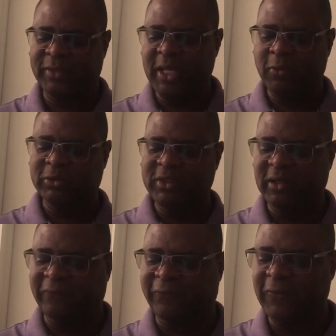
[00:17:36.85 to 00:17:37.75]
It was
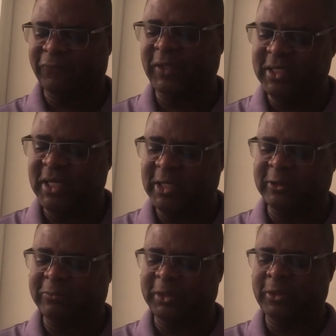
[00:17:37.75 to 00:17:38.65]
nearly 15
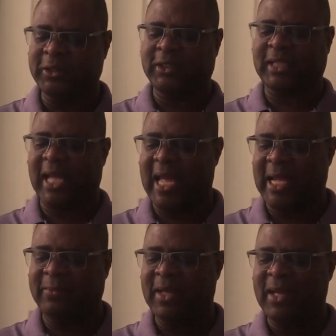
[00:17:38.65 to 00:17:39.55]
years between the
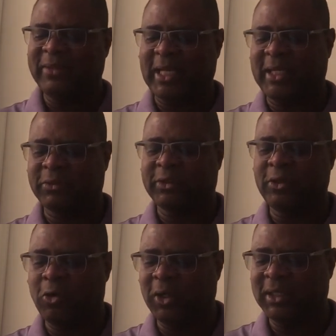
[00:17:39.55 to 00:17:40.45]
time that he was
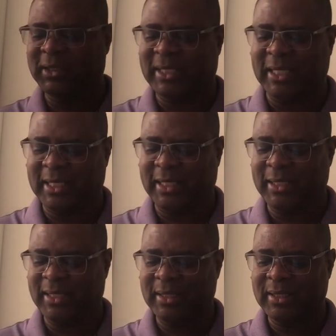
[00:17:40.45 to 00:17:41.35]
anointed king